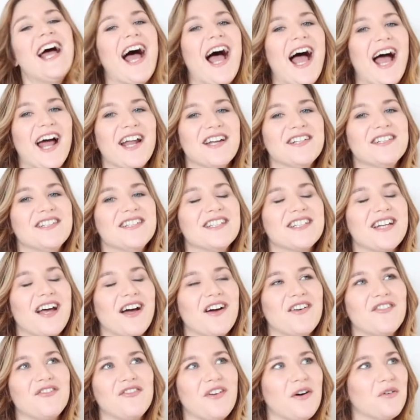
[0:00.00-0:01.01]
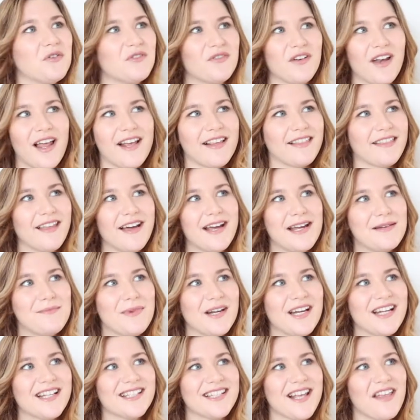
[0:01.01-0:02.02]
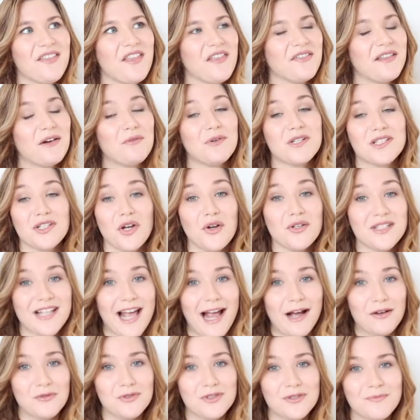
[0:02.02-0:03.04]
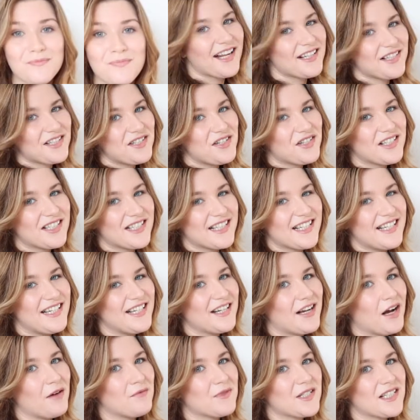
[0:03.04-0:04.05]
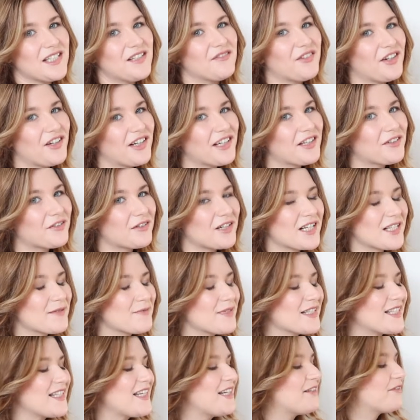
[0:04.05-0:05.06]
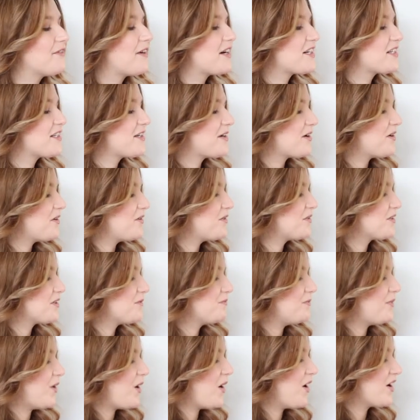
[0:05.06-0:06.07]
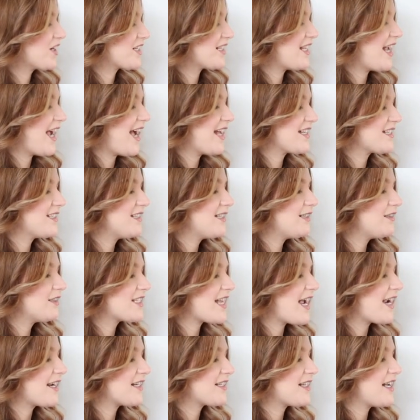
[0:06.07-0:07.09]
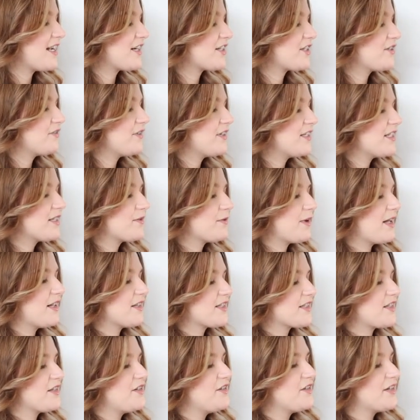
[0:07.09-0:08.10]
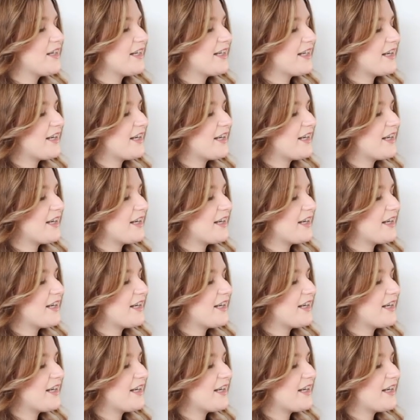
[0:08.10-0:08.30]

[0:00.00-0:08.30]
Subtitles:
and filmed for like 30 minutes and then there was no sound. As you can see, it comes in a very Christmassy red and gold box. It has a little tag attached to it as well, so you can